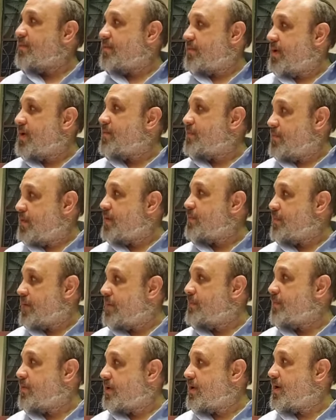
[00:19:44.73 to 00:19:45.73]
When, when
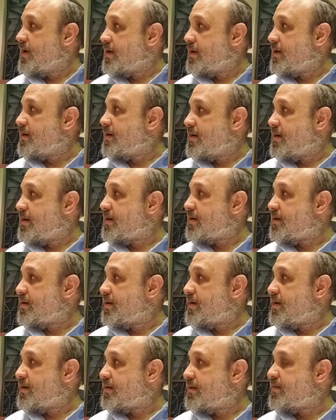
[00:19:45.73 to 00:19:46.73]
people are, are,
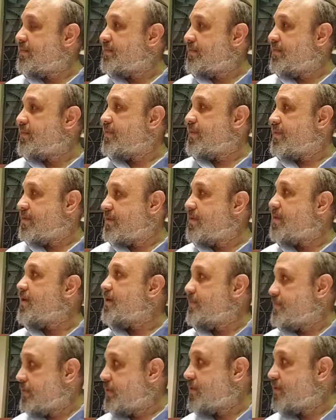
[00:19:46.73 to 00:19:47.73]
are still plural,
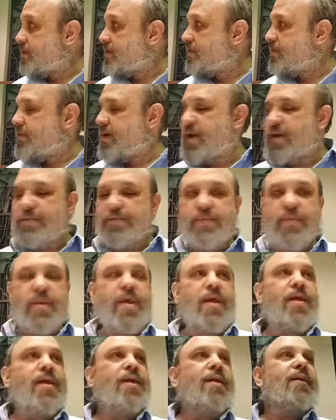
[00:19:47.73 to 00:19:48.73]
still plural right. Yes.
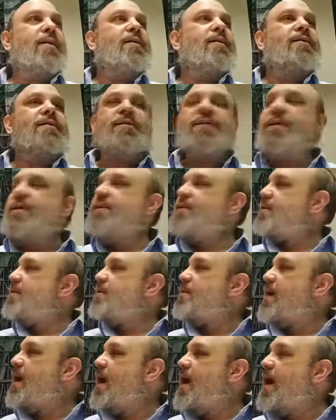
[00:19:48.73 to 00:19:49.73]
This
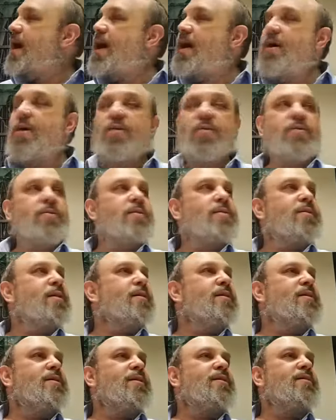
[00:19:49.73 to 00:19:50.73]
is how,
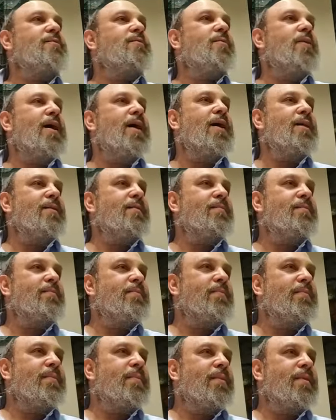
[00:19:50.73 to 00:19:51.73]
this is what? the
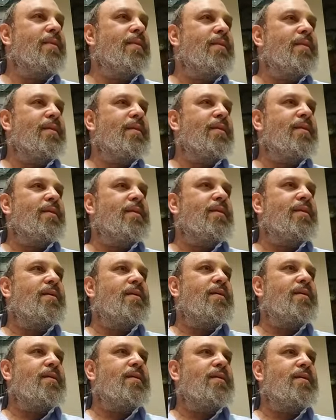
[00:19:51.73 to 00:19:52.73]
verb also
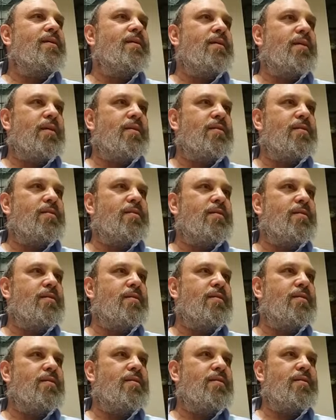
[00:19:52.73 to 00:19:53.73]
plural? Yes.
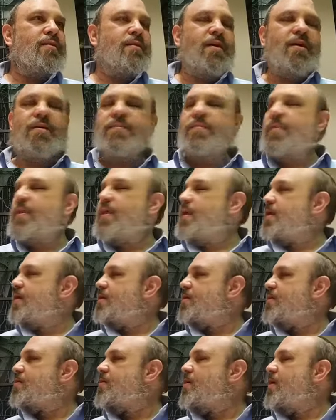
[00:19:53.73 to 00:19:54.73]
Yeah.
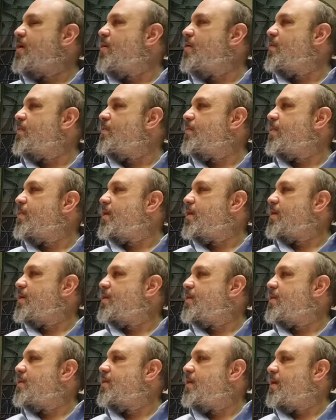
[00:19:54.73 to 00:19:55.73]
So
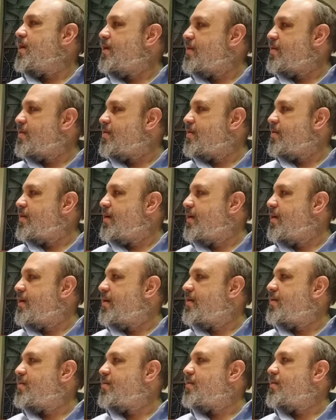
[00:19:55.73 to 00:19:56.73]
this
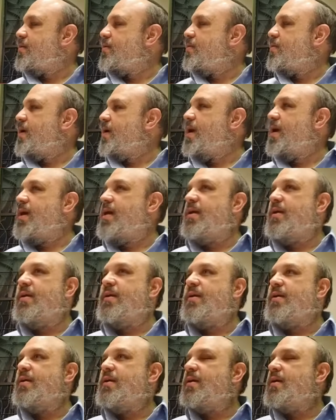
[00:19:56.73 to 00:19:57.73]
is the
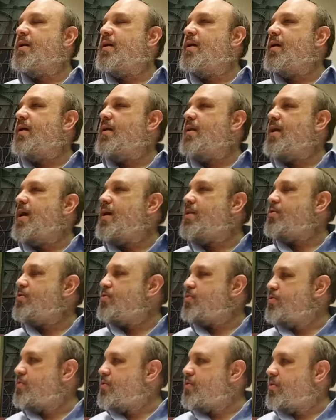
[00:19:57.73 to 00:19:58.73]
way a non
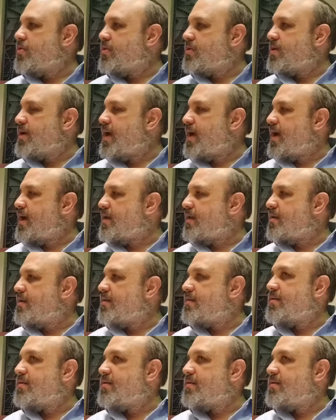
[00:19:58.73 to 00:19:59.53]
Jew calls God.